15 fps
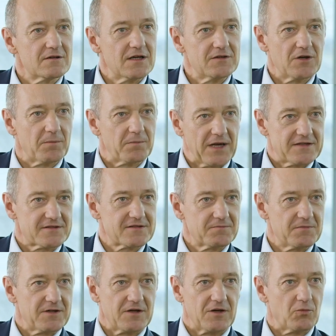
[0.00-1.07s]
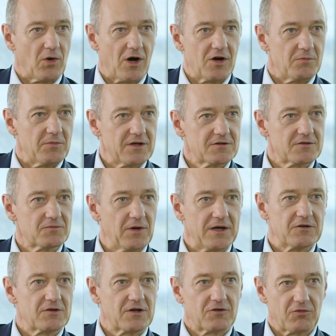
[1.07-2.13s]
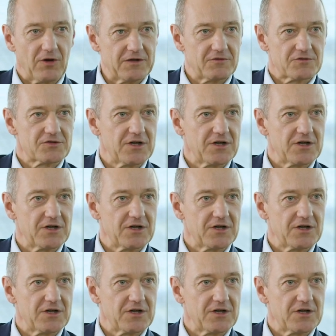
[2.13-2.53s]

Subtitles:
and you're blessed with an environment where you create your